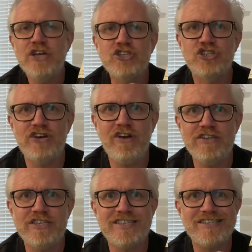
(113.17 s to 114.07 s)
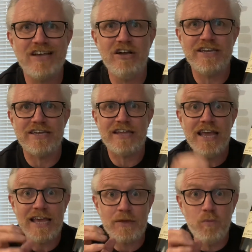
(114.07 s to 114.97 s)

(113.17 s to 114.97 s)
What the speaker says: Gerard decided he